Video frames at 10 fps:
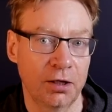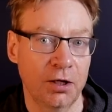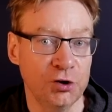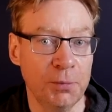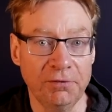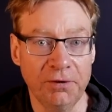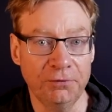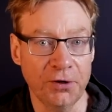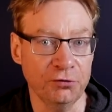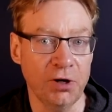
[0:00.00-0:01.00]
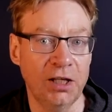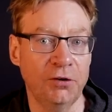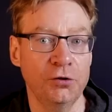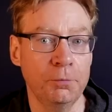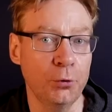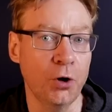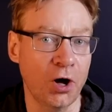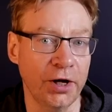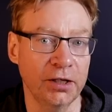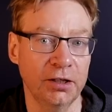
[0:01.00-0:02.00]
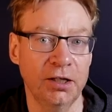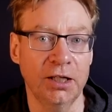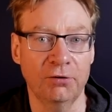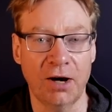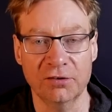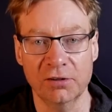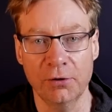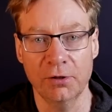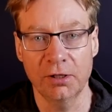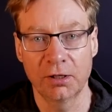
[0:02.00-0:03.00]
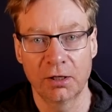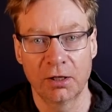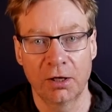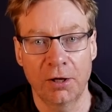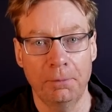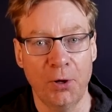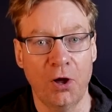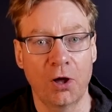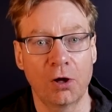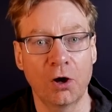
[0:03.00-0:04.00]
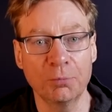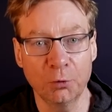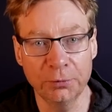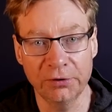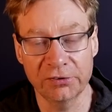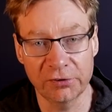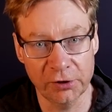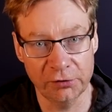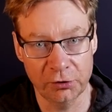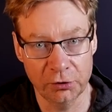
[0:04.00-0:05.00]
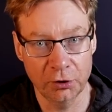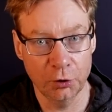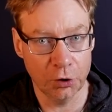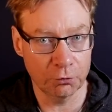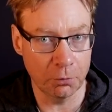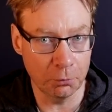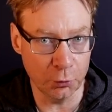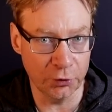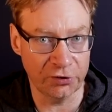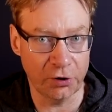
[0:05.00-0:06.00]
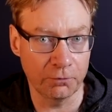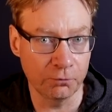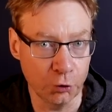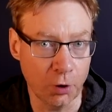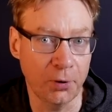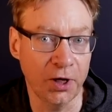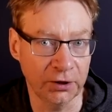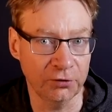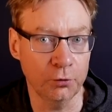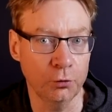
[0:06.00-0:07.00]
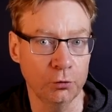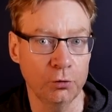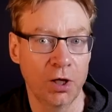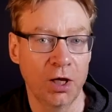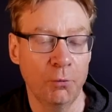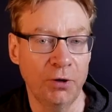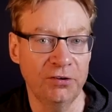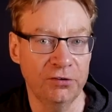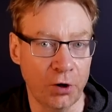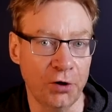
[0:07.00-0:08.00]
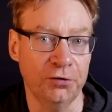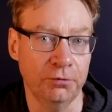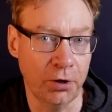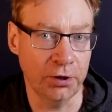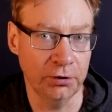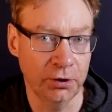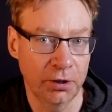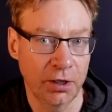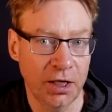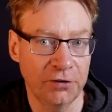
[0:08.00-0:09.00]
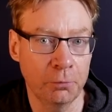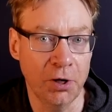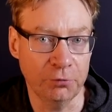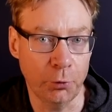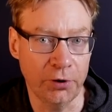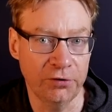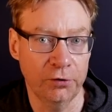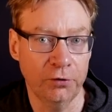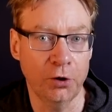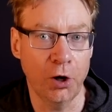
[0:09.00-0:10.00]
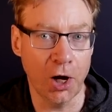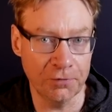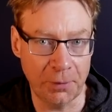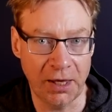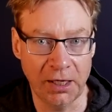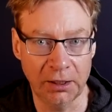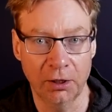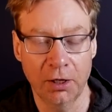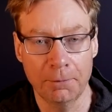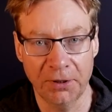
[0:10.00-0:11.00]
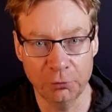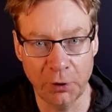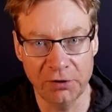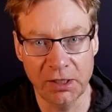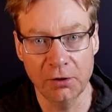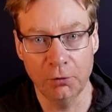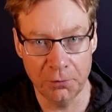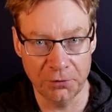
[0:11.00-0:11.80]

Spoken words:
You may feel frustrated that you bought higher and it crashed lower, but I'm almost certain the remorse of not buying at all when it starts to run is much worse than overpaying by 20 or